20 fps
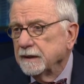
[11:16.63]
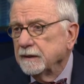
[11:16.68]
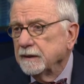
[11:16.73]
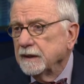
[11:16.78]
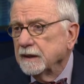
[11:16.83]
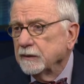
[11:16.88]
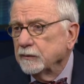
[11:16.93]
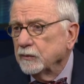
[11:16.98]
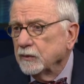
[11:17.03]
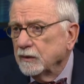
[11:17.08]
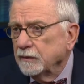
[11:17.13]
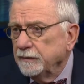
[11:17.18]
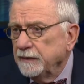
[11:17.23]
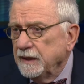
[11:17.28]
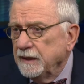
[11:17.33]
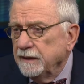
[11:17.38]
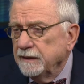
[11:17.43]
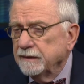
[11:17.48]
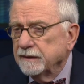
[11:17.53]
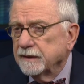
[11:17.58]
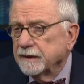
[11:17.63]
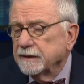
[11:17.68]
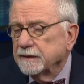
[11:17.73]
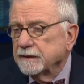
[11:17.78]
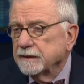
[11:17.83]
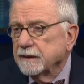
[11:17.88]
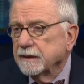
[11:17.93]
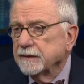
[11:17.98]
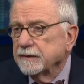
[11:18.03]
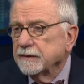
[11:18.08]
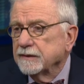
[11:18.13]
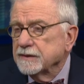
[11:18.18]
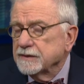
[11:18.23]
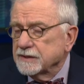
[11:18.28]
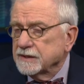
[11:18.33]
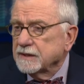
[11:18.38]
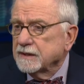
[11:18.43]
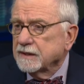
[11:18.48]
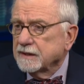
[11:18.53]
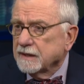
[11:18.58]
It will mean that uh,
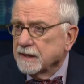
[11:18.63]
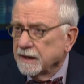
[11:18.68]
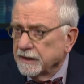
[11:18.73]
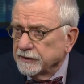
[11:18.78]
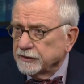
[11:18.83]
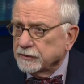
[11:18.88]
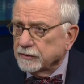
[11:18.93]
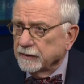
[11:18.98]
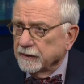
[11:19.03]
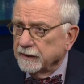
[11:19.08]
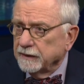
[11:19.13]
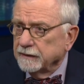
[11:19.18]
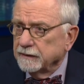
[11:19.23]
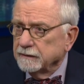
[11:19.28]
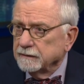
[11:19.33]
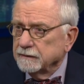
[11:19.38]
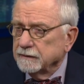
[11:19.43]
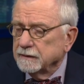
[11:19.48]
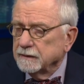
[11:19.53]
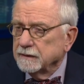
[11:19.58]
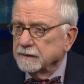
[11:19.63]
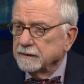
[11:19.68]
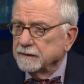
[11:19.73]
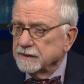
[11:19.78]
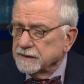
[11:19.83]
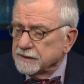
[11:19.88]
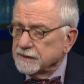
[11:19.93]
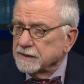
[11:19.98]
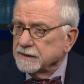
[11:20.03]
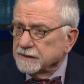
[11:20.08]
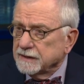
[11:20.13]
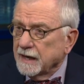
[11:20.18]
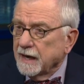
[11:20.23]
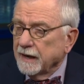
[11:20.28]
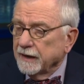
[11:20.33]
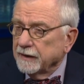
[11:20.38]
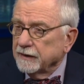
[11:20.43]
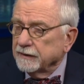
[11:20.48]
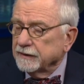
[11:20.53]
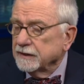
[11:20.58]
this country, this
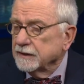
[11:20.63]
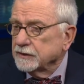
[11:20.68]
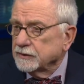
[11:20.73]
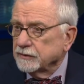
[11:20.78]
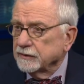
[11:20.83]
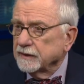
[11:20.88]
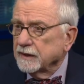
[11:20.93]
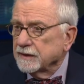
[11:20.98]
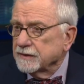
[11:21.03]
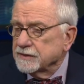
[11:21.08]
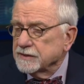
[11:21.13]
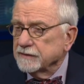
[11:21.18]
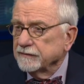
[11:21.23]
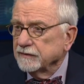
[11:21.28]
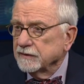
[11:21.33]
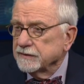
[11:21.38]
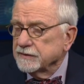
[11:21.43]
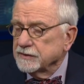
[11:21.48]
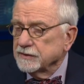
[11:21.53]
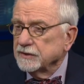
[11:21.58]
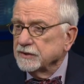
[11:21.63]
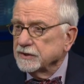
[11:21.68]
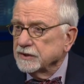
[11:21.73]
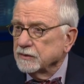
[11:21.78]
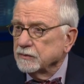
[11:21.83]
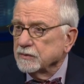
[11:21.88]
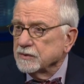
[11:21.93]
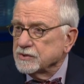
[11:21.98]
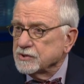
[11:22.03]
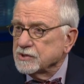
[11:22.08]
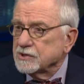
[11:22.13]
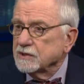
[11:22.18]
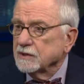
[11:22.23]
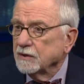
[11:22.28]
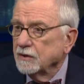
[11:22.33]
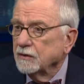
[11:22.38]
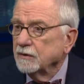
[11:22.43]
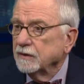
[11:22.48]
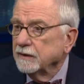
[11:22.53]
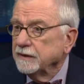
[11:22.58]
entire country, our civilization will
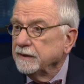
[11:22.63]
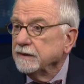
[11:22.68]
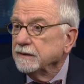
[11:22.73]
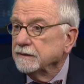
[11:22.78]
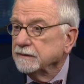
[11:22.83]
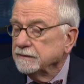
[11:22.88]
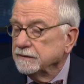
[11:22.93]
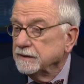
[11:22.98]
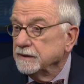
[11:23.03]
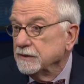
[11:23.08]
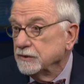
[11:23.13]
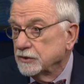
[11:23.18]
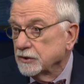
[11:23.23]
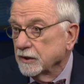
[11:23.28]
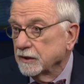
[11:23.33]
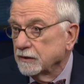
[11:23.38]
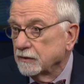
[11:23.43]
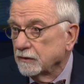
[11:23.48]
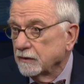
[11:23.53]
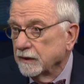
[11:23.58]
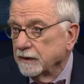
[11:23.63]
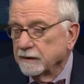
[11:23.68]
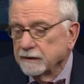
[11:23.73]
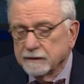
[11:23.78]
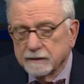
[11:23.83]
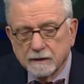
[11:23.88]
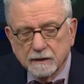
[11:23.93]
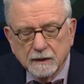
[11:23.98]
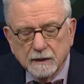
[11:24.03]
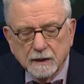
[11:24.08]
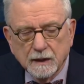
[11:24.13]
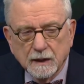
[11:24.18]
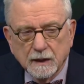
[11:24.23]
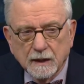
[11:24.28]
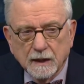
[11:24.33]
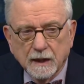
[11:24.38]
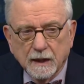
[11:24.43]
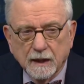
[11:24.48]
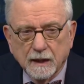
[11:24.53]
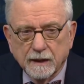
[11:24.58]
slowly degenerate. Hmm.
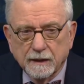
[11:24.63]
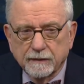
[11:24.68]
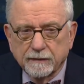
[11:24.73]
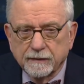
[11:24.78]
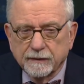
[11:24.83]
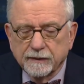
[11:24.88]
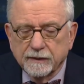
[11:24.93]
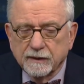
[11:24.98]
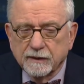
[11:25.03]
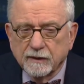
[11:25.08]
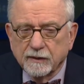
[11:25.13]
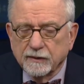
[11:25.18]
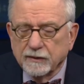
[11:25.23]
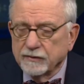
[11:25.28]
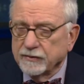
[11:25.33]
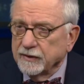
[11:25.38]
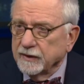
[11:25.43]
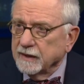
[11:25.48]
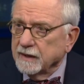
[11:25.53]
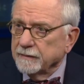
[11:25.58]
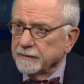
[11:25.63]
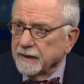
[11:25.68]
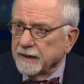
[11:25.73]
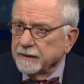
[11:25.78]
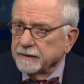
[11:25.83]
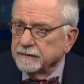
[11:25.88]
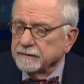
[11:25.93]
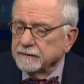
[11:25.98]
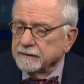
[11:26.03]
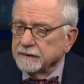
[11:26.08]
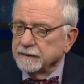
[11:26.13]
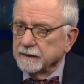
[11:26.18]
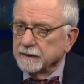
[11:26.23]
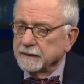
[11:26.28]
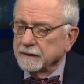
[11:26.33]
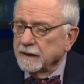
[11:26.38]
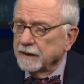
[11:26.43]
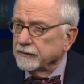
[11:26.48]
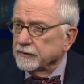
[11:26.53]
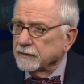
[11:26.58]
Uh, you know, you think about
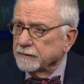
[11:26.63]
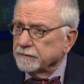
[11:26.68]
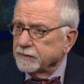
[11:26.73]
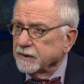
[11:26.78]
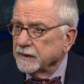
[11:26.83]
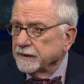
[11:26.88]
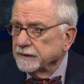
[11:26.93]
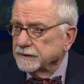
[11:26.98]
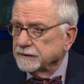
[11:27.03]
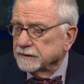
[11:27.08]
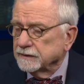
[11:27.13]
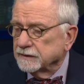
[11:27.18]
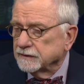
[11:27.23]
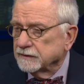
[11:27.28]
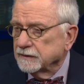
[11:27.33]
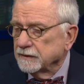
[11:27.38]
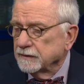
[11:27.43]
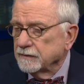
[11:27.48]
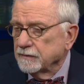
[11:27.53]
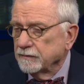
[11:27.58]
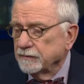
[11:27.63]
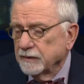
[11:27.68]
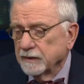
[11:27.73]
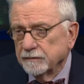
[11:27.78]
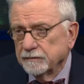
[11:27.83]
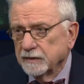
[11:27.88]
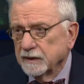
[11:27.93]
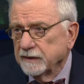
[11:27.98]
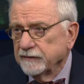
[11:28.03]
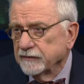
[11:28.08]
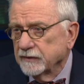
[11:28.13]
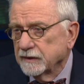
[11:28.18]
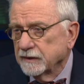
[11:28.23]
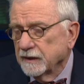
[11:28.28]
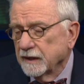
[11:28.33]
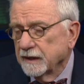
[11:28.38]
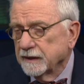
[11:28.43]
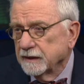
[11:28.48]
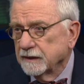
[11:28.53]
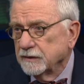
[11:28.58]
other places, there, believe it or
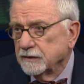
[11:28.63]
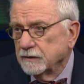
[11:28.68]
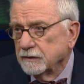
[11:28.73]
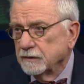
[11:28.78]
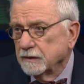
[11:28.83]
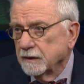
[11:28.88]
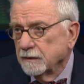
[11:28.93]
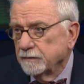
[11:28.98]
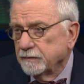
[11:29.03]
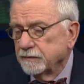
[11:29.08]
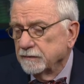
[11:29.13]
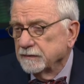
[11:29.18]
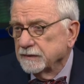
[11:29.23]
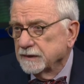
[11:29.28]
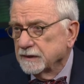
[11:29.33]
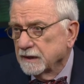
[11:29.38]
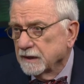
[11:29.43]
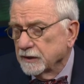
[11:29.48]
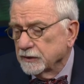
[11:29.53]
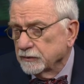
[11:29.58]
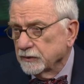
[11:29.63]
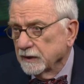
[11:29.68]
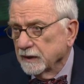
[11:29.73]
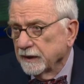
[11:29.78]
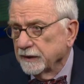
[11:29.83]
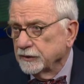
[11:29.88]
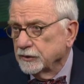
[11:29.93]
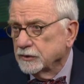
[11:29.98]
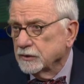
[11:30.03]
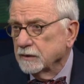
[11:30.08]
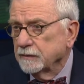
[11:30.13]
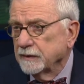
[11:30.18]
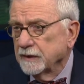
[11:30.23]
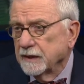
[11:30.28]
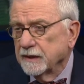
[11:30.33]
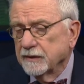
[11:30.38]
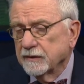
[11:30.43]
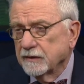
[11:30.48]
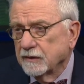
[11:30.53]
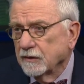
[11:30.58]
not, in a country like
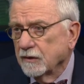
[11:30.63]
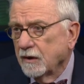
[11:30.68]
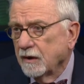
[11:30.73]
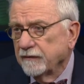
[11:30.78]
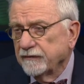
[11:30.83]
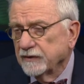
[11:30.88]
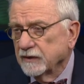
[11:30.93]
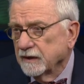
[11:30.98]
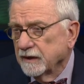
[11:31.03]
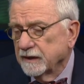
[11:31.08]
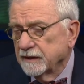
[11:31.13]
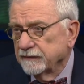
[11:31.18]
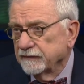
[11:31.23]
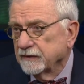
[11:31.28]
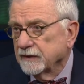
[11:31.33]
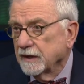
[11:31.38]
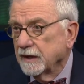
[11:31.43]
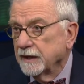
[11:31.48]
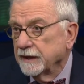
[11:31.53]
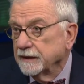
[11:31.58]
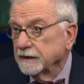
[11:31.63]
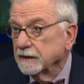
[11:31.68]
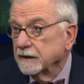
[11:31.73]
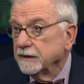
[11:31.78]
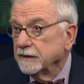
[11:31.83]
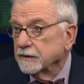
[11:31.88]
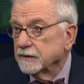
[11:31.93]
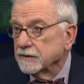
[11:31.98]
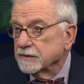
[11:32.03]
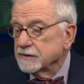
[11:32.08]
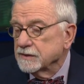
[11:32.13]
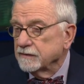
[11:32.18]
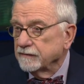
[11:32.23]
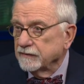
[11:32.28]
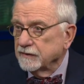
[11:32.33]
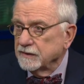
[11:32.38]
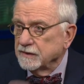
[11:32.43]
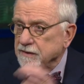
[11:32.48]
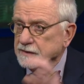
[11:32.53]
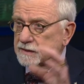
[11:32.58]
Germany, there are an awful lot of kind leaders of
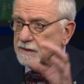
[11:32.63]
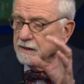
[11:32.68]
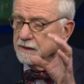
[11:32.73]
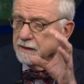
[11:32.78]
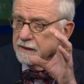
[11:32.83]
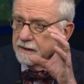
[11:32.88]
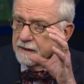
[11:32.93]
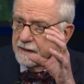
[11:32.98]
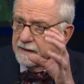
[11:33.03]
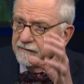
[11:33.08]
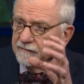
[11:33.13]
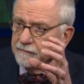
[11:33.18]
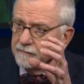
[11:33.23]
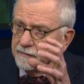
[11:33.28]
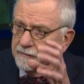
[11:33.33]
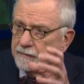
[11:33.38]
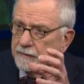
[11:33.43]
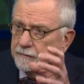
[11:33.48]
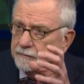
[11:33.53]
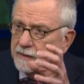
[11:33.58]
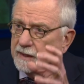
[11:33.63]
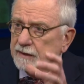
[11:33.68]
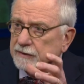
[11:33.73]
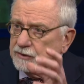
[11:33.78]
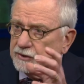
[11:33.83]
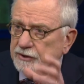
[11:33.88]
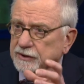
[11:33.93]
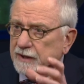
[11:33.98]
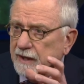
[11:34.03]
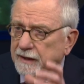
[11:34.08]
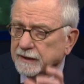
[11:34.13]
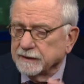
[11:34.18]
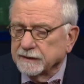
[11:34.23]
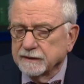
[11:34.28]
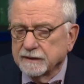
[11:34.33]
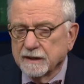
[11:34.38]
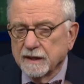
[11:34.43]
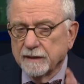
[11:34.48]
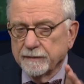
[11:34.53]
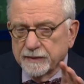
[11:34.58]
these hmm. kind of Mittelstand
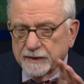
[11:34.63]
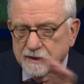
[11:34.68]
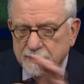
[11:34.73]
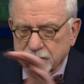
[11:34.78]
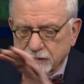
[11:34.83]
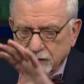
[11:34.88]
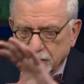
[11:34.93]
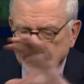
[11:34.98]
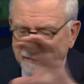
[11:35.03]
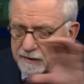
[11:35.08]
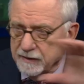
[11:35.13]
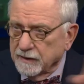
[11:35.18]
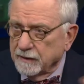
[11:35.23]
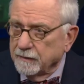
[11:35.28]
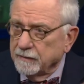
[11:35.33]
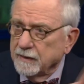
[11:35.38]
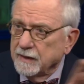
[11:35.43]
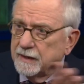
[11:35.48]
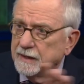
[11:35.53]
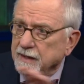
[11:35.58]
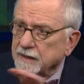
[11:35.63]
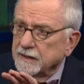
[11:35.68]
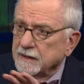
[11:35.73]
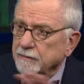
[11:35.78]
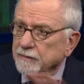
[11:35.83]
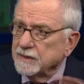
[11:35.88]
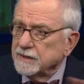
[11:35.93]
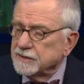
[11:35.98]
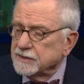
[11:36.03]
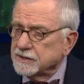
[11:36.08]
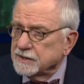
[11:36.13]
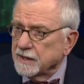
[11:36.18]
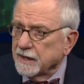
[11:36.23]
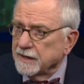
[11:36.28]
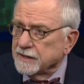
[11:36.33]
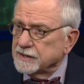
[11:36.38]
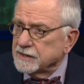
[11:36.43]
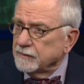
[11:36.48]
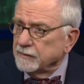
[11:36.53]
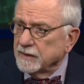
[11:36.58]
companies that are in the in the
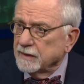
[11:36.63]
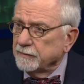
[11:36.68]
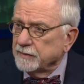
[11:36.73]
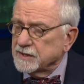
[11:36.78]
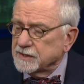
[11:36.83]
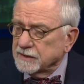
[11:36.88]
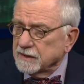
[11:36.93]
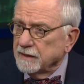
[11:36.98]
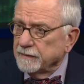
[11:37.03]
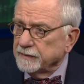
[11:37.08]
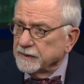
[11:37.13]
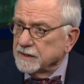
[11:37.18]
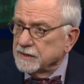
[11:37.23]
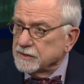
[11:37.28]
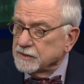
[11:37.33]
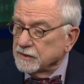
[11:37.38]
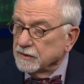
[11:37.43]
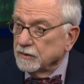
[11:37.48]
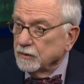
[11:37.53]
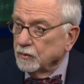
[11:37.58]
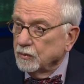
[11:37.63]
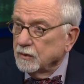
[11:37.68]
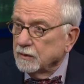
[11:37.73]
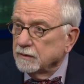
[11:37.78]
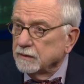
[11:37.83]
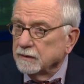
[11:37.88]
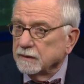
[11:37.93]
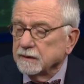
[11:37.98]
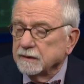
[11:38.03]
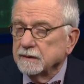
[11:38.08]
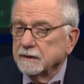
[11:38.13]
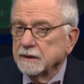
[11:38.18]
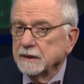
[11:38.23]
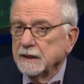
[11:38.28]
mid-size, some of the best companies in the world.